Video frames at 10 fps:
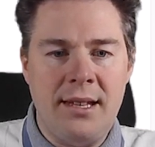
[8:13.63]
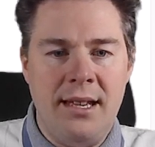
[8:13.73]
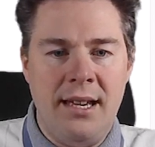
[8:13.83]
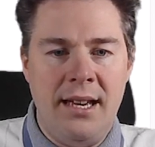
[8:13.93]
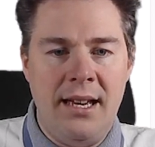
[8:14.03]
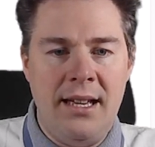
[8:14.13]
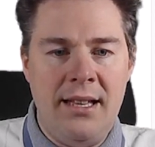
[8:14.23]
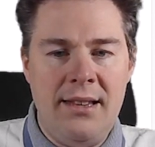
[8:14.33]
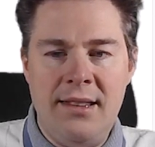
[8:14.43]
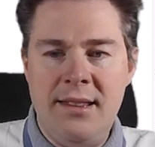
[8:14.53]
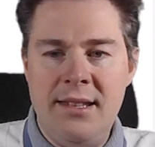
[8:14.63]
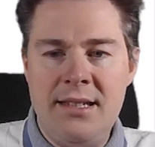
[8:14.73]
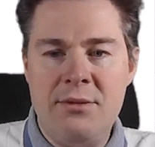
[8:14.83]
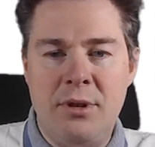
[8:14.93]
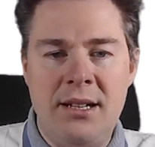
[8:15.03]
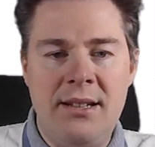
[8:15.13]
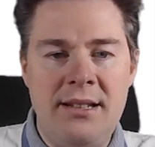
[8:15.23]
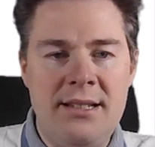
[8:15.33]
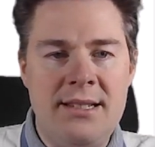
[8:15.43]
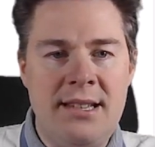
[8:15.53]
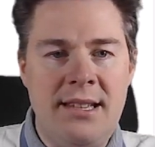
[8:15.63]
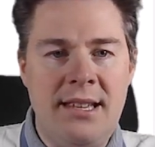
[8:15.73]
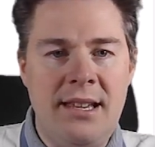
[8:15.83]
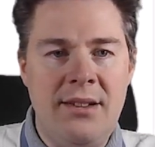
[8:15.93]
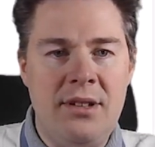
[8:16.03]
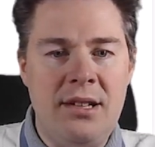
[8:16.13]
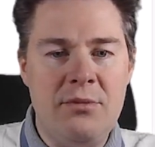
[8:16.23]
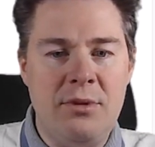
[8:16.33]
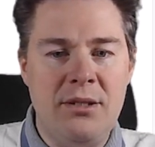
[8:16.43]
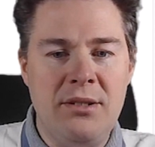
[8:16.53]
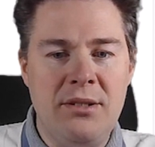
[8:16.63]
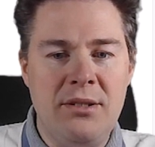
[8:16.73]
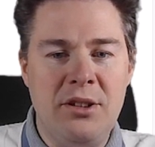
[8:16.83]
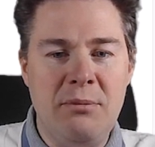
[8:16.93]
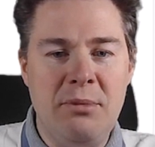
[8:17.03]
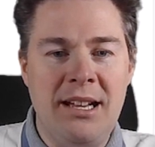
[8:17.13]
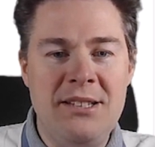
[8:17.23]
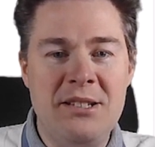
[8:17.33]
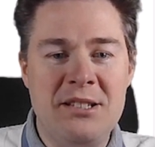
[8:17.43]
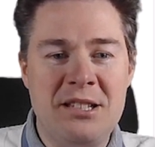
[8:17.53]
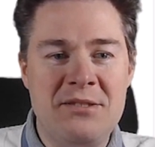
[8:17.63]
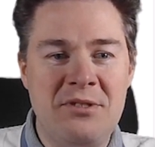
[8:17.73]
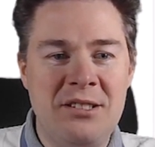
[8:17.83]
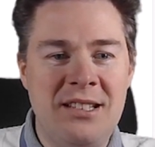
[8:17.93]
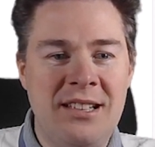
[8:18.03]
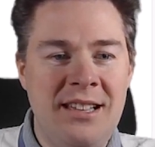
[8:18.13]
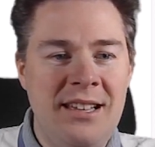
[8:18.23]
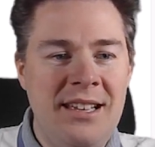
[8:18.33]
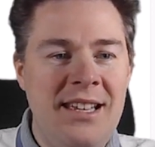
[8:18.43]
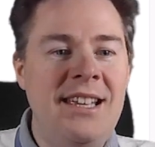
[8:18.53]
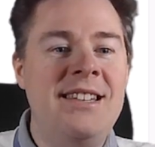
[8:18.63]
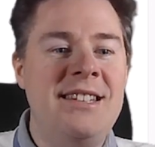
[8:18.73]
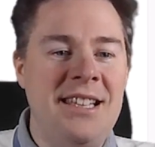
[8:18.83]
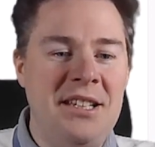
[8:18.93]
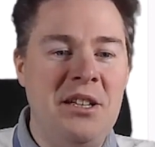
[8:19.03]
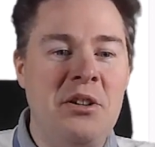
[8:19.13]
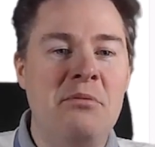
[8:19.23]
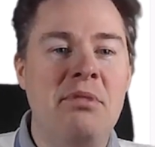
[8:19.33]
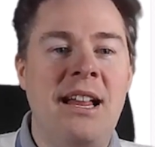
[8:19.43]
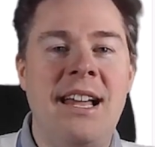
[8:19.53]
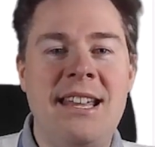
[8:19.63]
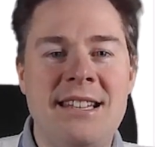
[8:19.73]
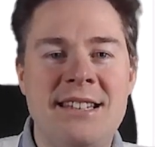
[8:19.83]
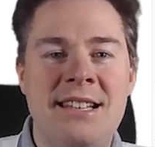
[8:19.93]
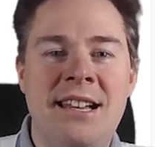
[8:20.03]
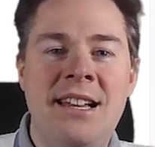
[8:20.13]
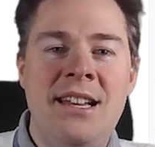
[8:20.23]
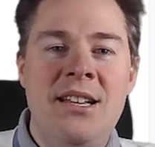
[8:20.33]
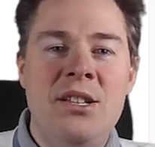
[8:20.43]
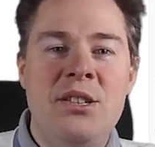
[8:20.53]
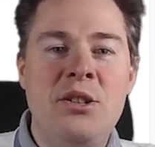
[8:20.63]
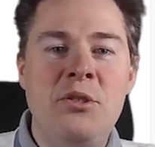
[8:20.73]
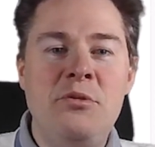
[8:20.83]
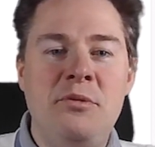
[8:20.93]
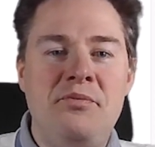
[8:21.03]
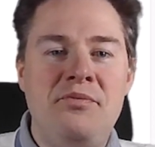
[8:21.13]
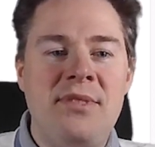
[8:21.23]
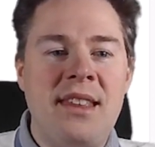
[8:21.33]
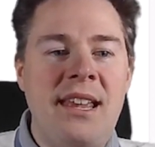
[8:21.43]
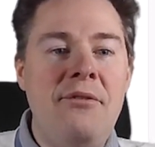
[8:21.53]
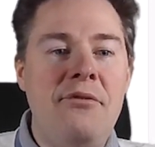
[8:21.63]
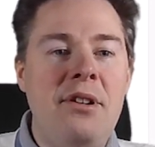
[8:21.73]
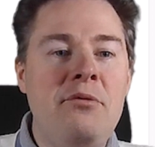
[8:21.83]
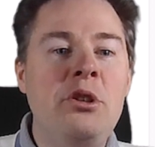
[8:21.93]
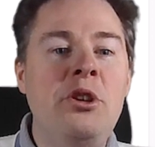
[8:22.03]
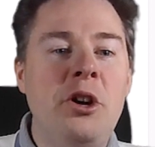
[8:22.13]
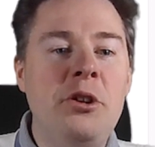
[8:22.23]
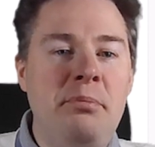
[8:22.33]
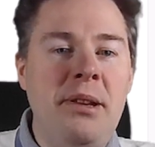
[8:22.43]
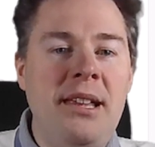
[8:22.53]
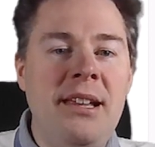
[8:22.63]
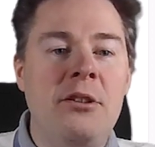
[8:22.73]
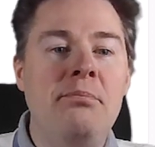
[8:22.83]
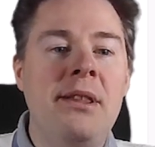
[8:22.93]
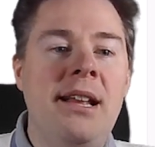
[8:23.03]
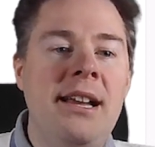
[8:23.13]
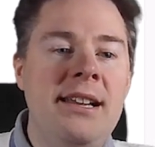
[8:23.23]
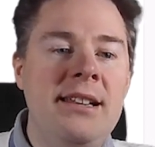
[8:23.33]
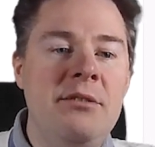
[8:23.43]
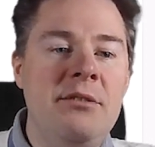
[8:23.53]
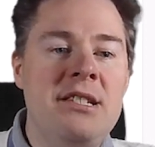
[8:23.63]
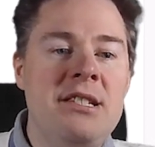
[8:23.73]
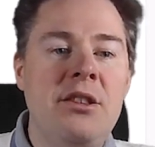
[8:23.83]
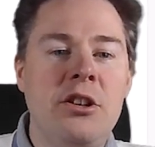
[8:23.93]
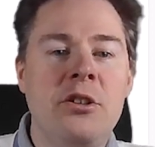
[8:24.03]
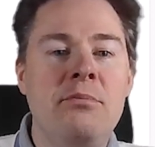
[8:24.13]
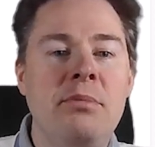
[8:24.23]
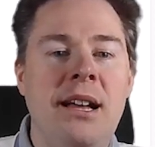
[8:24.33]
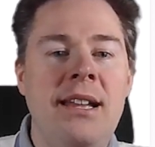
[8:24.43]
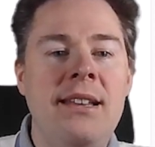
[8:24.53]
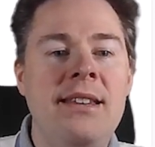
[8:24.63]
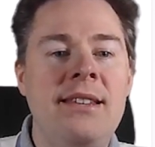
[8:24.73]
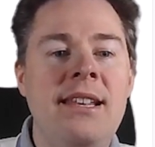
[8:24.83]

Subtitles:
And this one. Let's see if this one got applied successfully. It did, compliant. So if it would not be compliant, it would say not compliant.